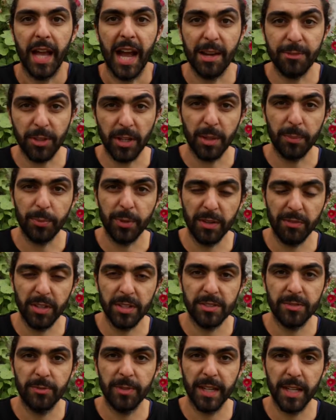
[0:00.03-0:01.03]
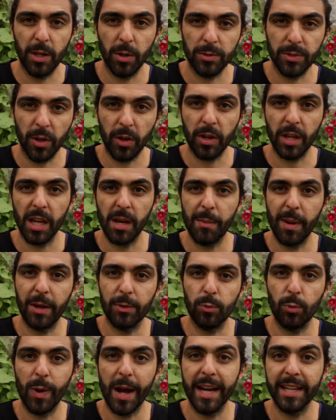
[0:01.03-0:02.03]
I've done a previous video talking
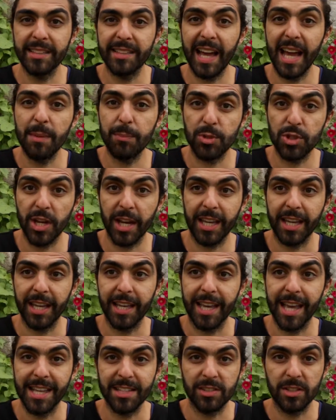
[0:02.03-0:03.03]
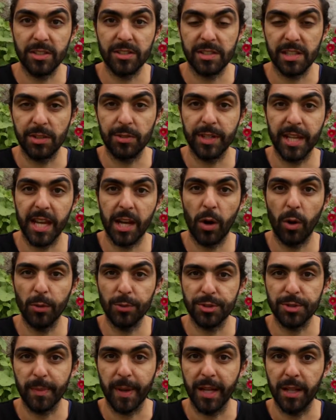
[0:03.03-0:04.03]
about why type checking is considered a
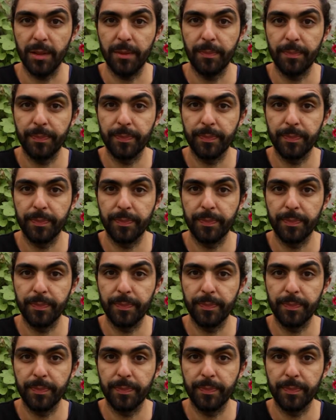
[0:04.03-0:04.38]
cold smell.